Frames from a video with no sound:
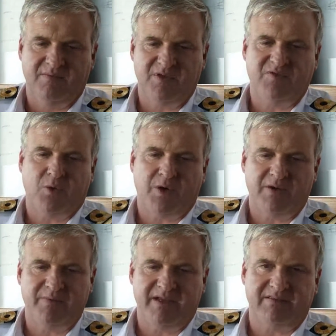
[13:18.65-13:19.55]
before
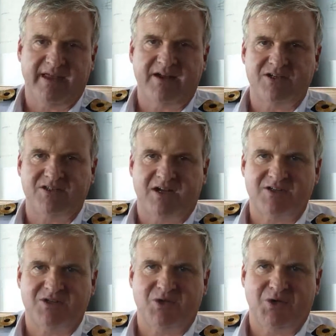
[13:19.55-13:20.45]
a big tanker
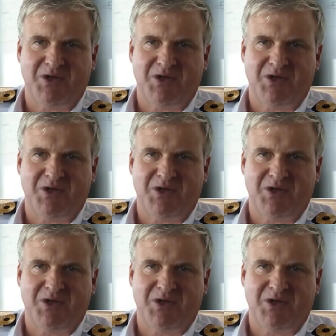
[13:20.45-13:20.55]
starts turning,